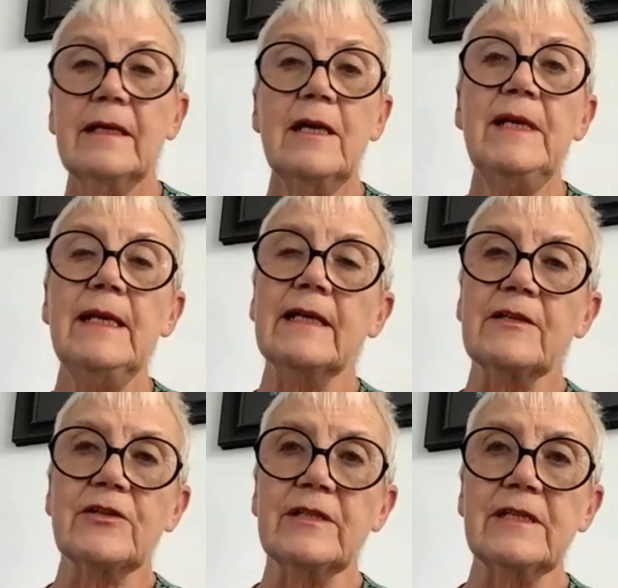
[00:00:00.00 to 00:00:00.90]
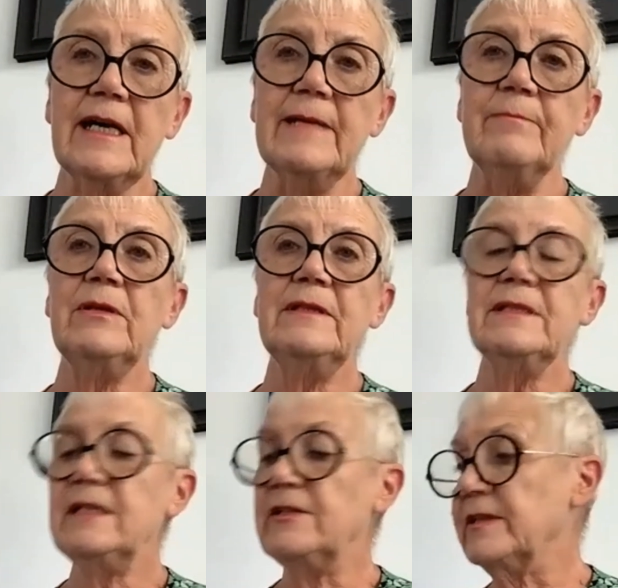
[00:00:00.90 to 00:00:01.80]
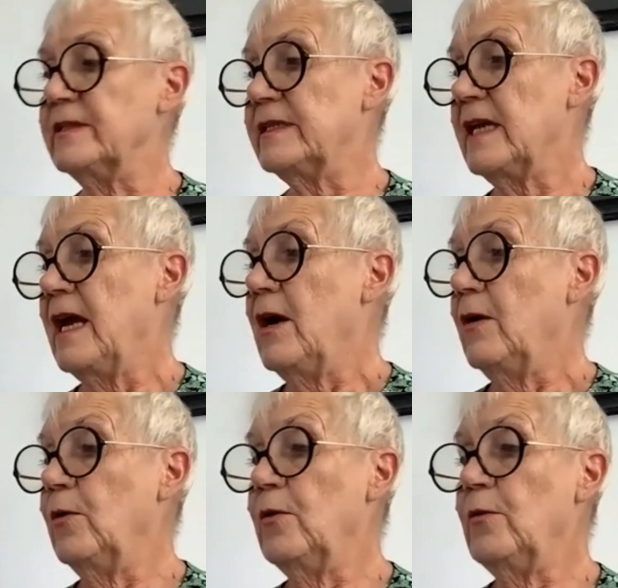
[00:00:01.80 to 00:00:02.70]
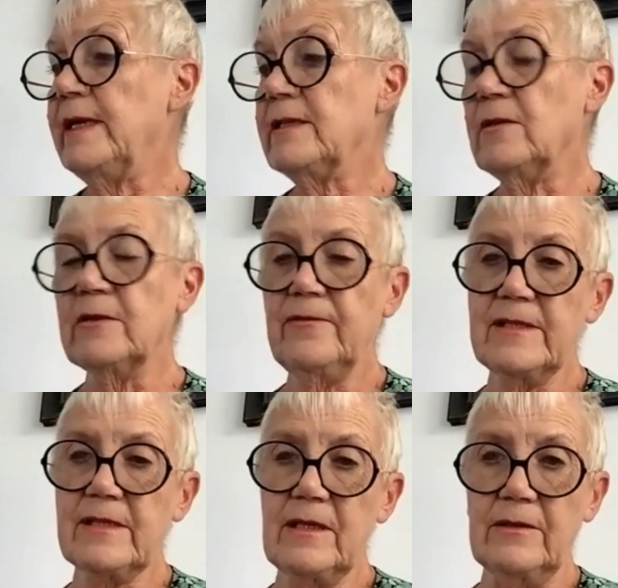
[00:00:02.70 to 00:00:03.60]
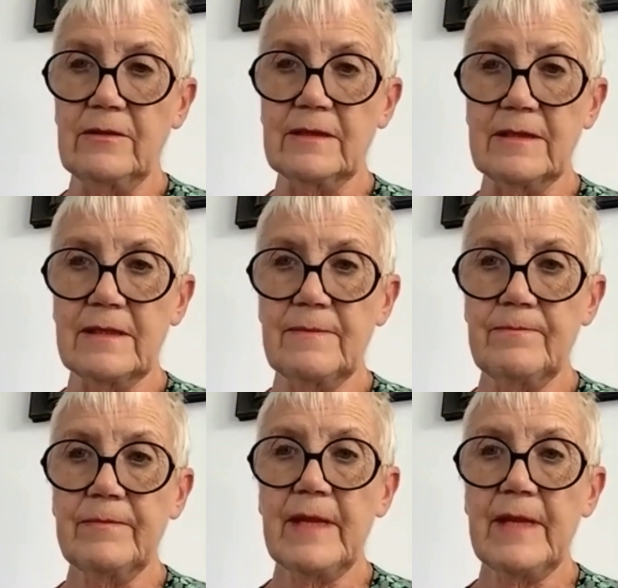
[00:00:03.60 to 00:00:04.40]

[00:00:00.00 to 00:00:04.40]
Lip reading: Come election time, politicians always look for slogans.